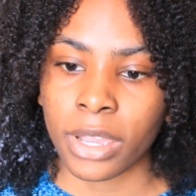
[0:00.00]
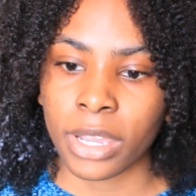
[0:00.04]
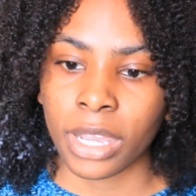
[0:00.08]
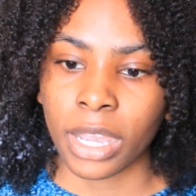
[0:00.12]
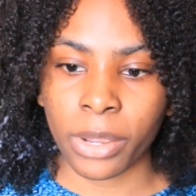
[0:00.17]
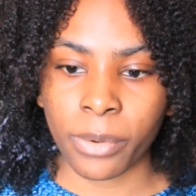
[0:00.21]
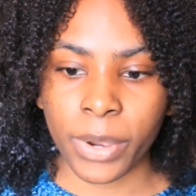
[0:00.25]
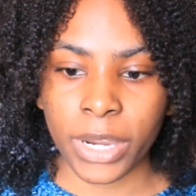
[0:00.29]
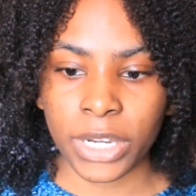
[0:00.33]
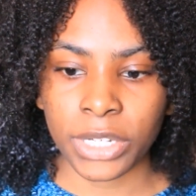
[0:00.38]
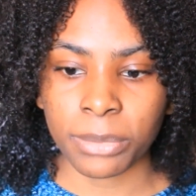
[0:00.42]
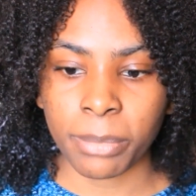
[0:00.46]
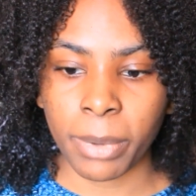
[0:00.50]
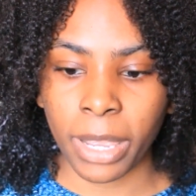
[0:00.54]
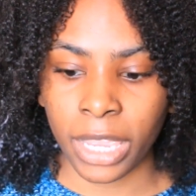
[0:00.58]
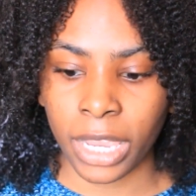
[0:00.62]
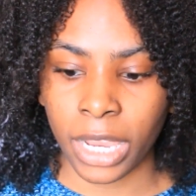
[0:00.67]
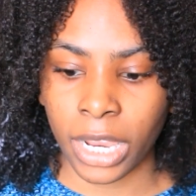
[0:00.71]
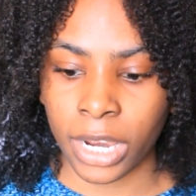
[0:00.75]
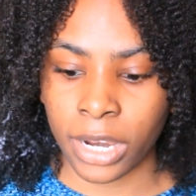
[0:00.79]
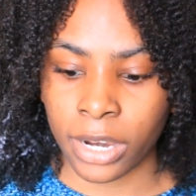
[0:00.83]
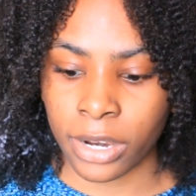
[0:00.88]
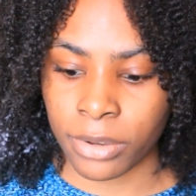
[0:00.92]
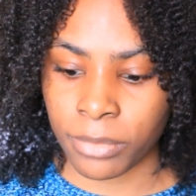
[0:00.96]
I wash my
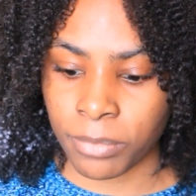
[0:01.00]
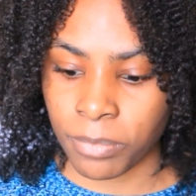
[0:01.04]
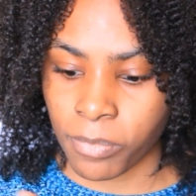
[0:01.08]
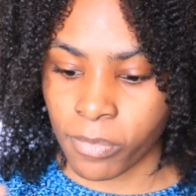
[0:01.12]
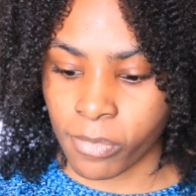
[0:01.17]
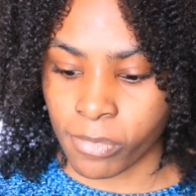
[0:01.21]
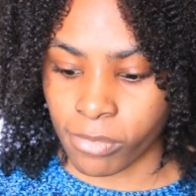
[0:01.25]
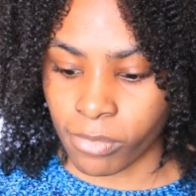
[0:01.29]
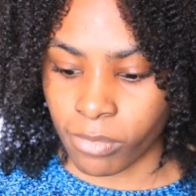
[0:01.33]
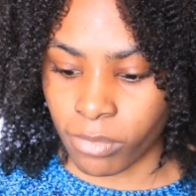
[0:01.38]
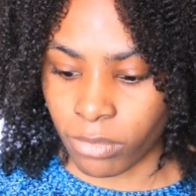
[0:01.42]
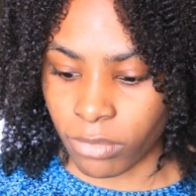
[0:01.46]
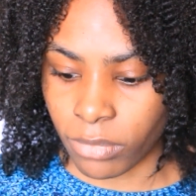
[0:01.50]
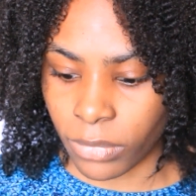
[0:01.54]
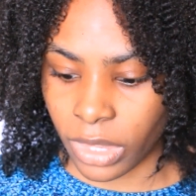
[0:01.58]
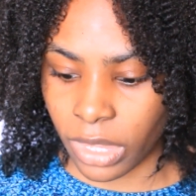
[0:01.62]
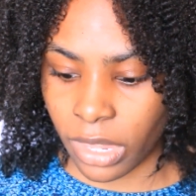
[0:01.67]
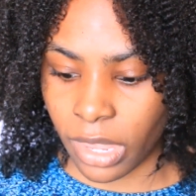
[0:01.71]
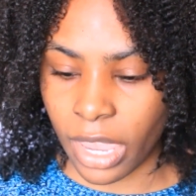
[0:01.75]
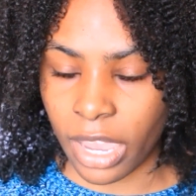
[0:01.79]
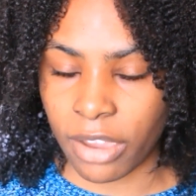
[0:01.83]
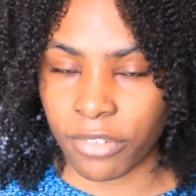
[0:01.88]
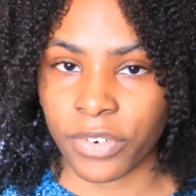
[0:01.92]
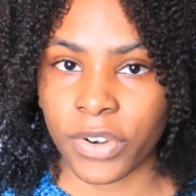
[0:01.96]
hair,
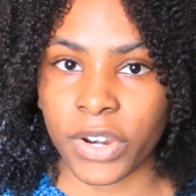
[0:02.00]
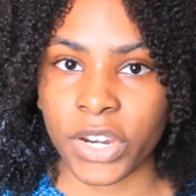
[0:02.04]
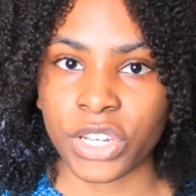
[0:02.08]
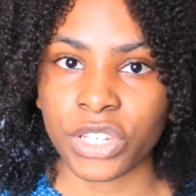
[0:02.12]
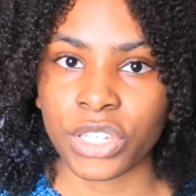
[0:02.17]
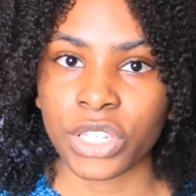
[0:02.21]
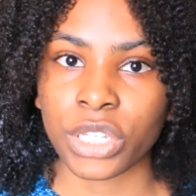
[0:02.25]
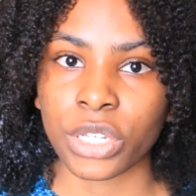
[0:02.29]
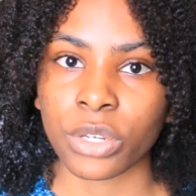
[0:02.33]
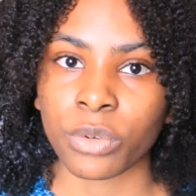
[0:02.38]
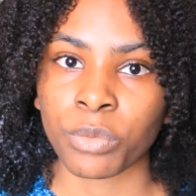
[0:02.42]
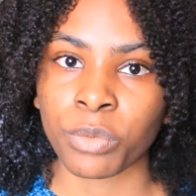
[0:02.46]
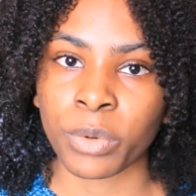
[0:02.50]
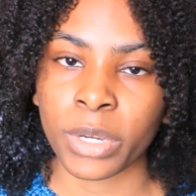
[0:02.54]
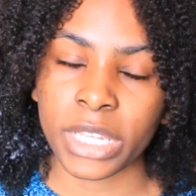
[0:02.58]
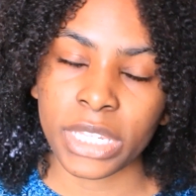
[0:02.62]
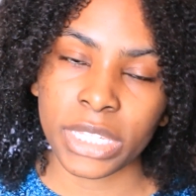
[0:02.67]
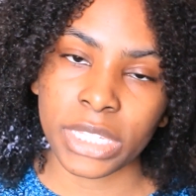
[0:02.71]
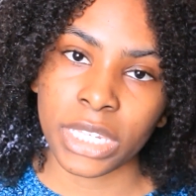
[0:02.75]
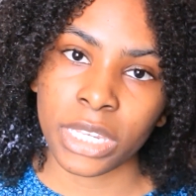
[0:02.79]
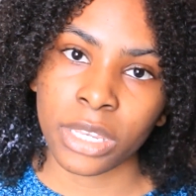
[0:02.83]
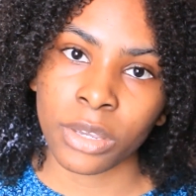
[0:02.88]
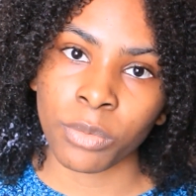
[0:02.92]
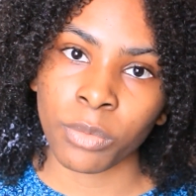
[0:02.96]
at first
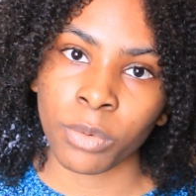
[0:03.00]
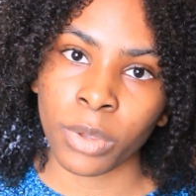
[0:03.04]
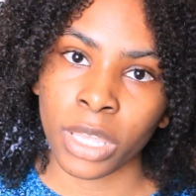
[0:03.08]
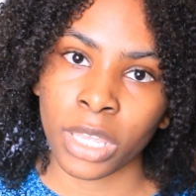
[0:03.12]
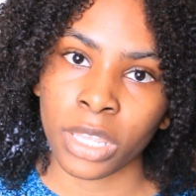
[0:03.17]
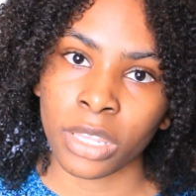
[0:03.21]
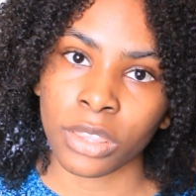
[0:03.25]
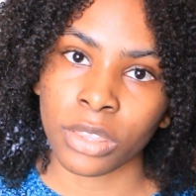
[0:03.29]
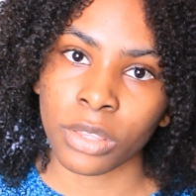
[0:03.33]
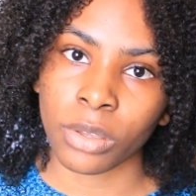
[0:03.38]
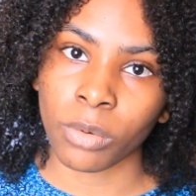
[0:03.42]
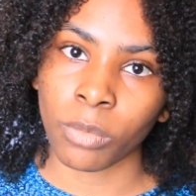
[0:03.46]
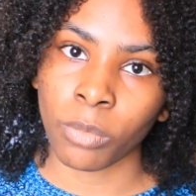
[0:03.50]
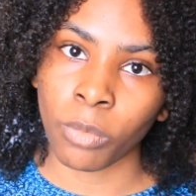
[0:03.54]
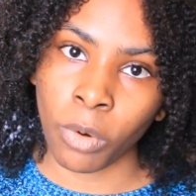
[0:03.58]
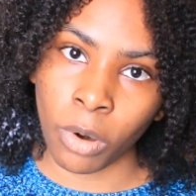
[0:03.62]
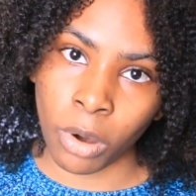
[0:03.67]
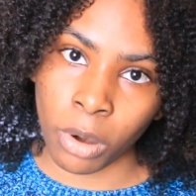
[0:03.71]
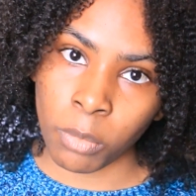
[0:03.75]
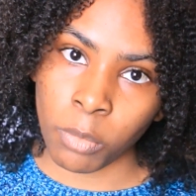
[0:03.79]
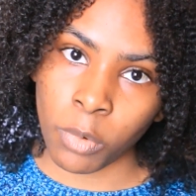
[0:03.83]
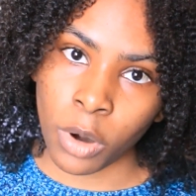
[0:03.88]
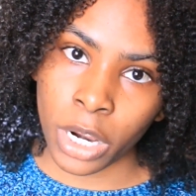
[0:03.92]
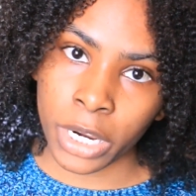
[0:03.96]
rinse it with
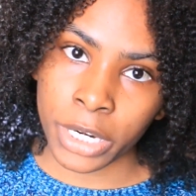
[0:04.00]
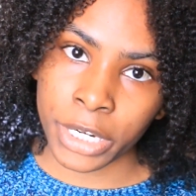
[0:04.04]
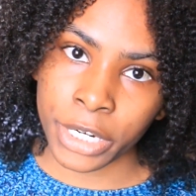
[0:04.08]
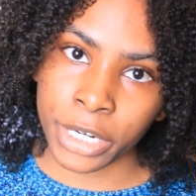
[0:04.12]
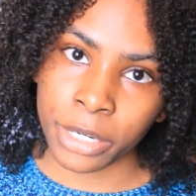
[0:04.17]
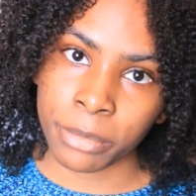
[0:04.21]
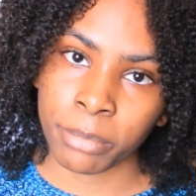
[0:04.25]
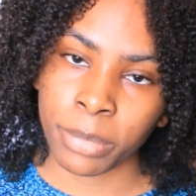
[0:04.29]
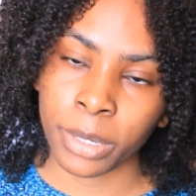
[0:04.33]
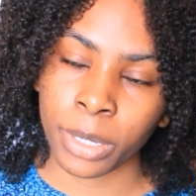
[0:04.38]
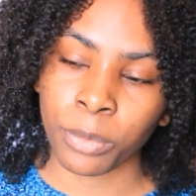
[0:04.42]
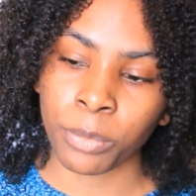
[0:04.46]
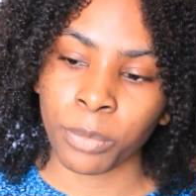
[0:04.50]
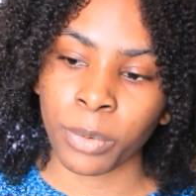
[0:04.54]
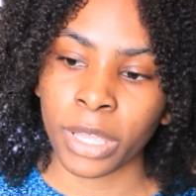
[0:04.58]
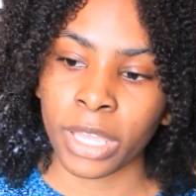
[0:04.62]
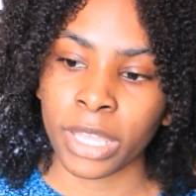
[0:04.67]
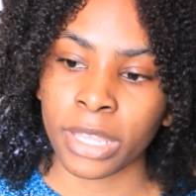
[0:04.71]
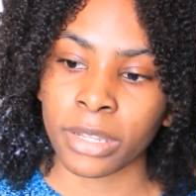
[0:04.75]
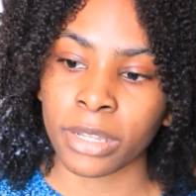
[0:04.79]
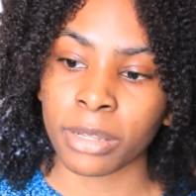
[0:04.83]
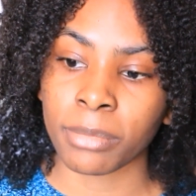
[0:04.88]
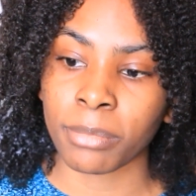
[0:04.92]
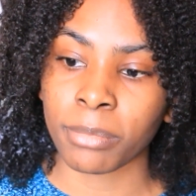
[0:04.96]
warm water, but
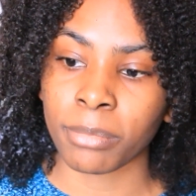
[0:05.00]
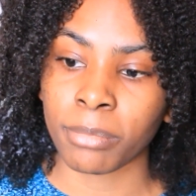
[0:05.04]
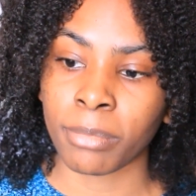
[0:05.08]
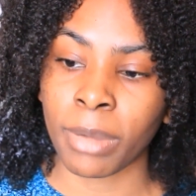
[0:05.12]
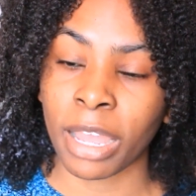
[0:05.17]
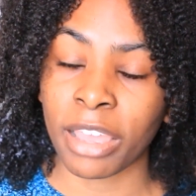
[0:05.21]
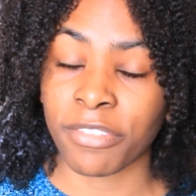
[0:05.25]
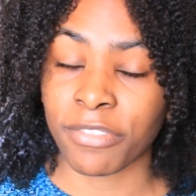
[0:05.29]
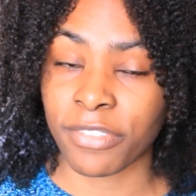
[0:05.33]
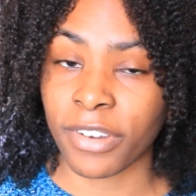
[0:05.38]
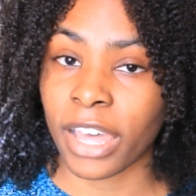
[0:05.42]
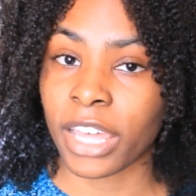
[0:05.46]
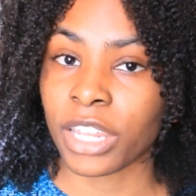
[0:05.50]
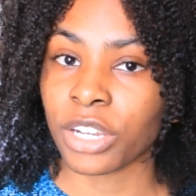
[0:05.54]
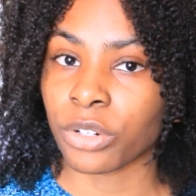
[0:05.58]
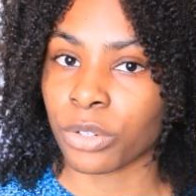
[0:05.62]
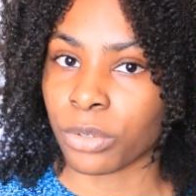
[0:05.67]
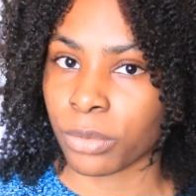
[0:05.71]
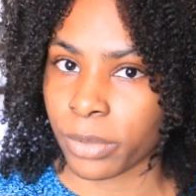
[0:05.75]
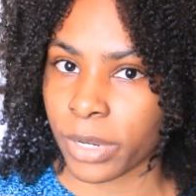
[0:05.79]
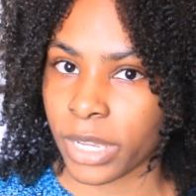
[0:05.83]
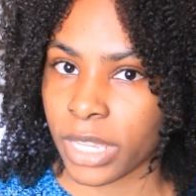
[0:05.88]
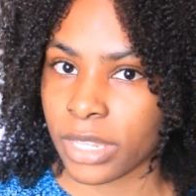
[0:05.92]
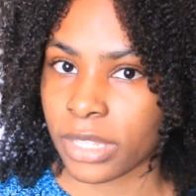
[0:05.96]
when my
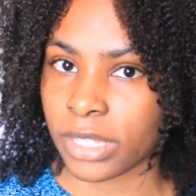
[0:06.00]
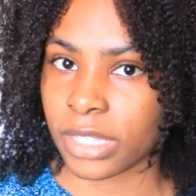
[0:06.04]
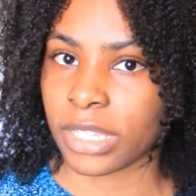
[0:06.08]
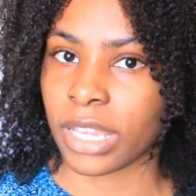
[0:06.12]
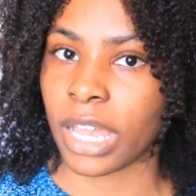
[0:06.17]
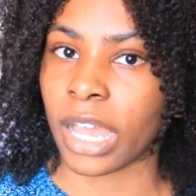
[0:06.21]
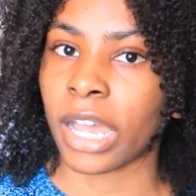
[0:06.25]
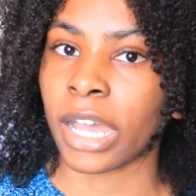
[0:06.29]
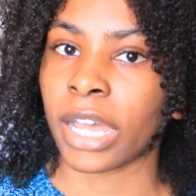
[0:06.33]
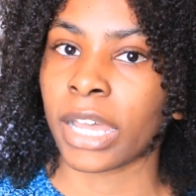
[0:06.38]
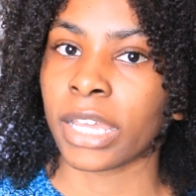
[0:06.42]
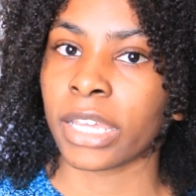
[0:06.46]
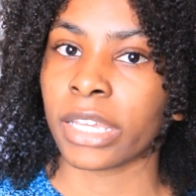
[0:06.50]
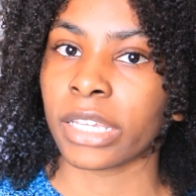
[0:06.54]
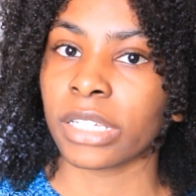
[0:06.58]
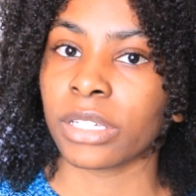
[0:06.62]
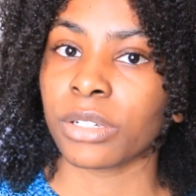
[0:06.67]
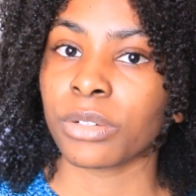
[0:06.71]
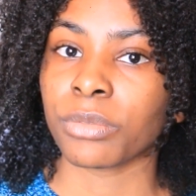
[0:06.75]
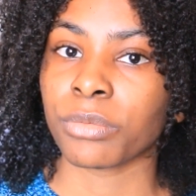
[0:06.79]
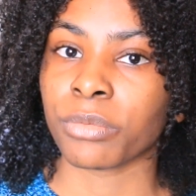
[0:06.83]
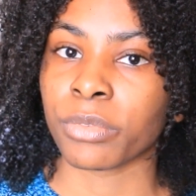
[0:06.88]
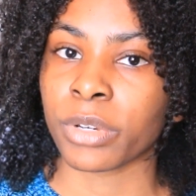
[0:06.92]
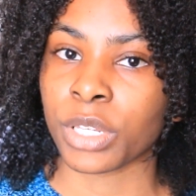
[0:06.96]
final rinse, I
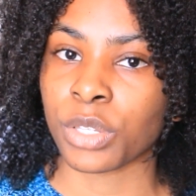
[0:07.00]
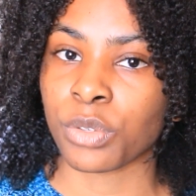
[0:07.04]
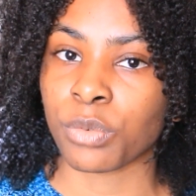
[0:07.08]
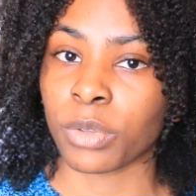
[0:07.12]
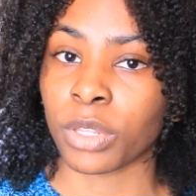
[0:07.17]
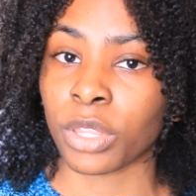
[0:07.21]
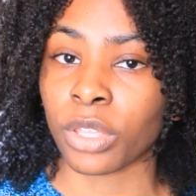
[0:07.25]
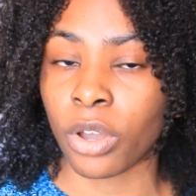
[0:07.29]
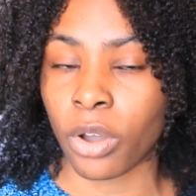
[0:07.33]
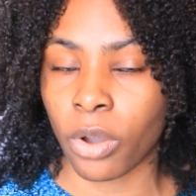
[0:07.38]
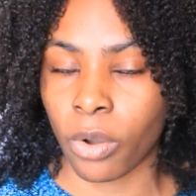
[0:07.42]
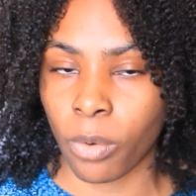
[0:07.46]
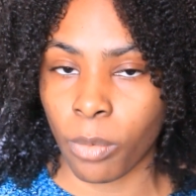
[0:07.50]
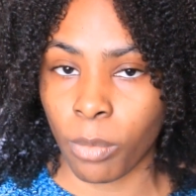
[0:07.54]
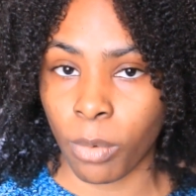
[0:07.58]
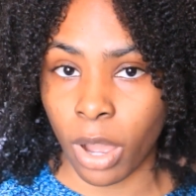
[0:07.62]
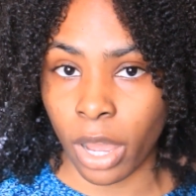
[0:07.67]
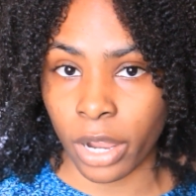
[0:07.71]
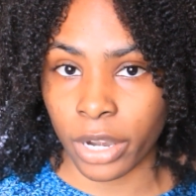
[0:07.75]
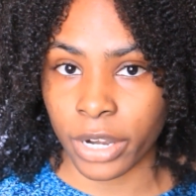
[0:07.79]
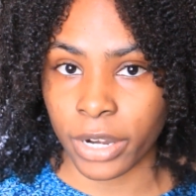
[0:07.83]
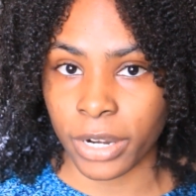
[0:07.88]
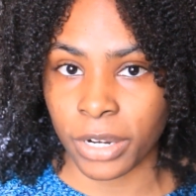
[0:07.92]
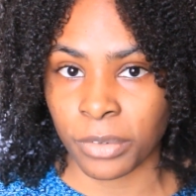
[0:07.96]
rinse with cold
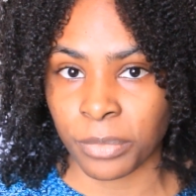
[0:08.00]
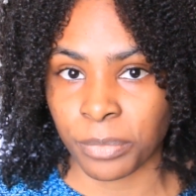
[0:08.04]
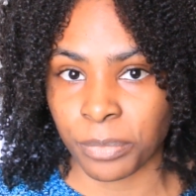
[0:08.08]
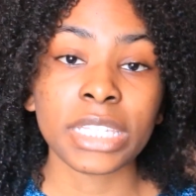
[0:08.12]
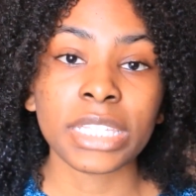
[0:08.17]
water.